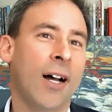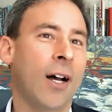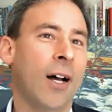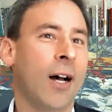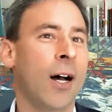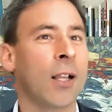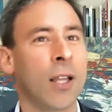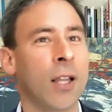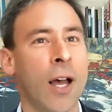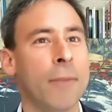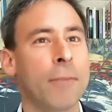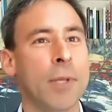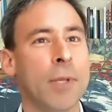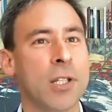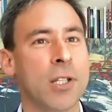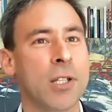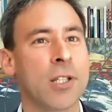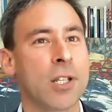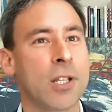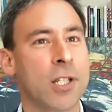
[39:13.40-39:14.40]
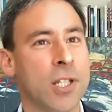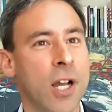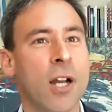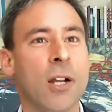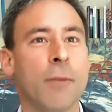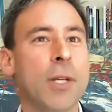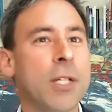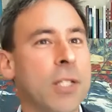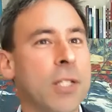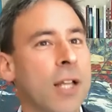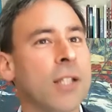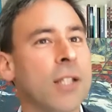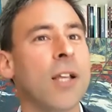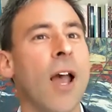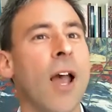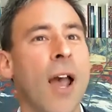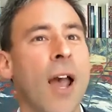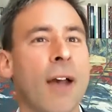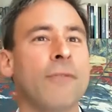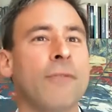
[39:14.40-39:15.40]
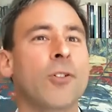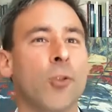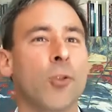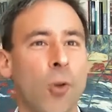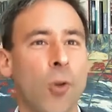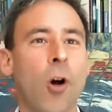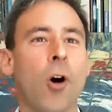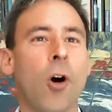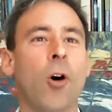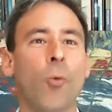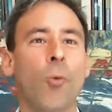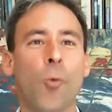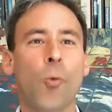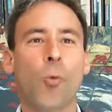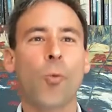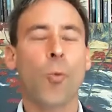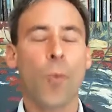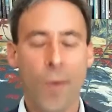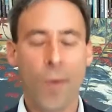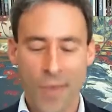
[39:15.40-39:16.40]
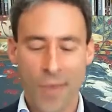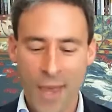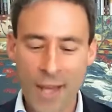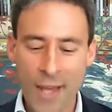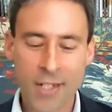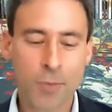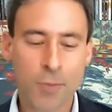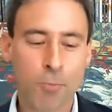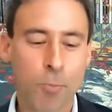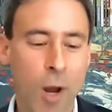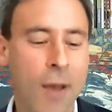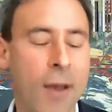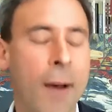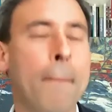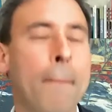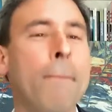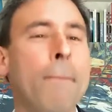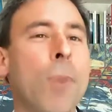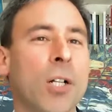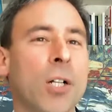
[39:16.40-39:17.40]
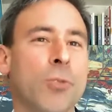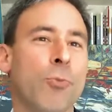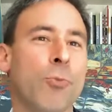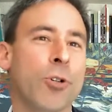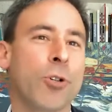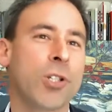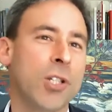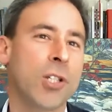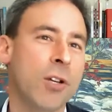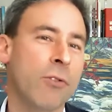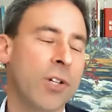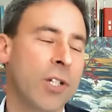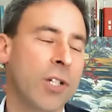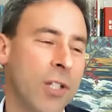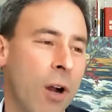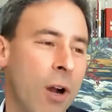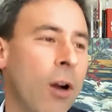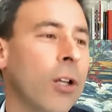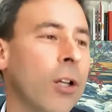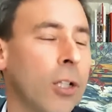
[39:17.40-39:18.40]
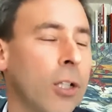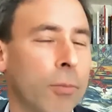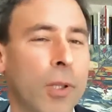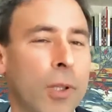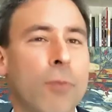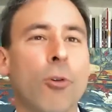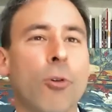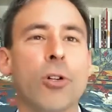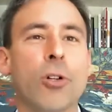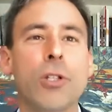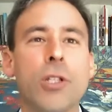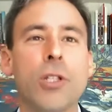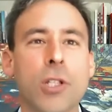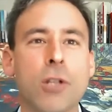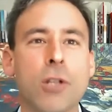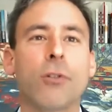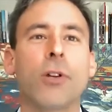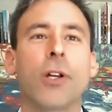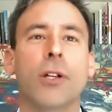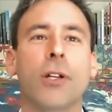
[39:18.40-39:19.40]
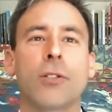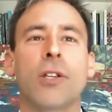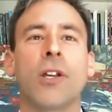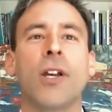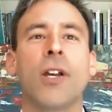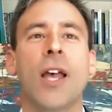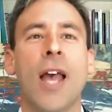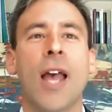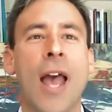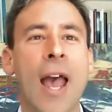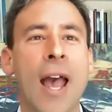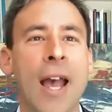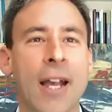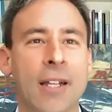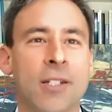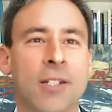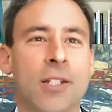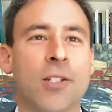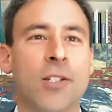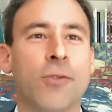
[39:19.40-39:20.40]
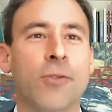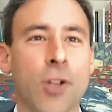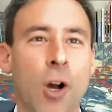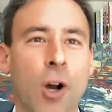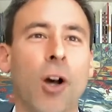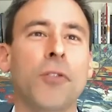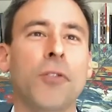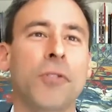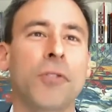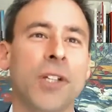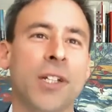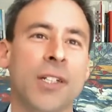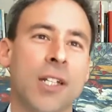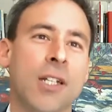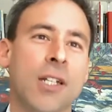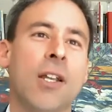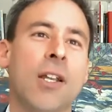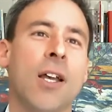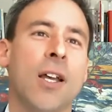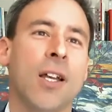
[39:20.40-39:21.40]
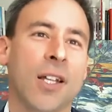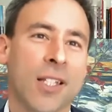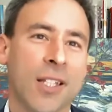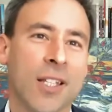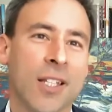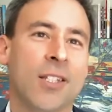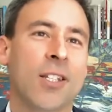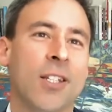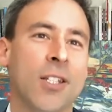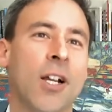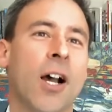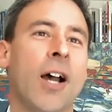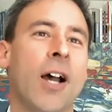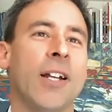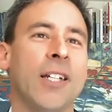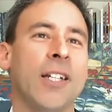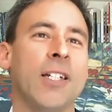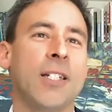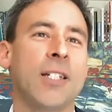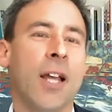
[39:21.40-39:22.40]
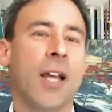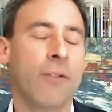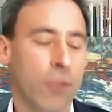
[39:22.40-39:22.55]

alignments in society, because that's, after all, that is a much more serious, arguably more serious axis of conflict in society today.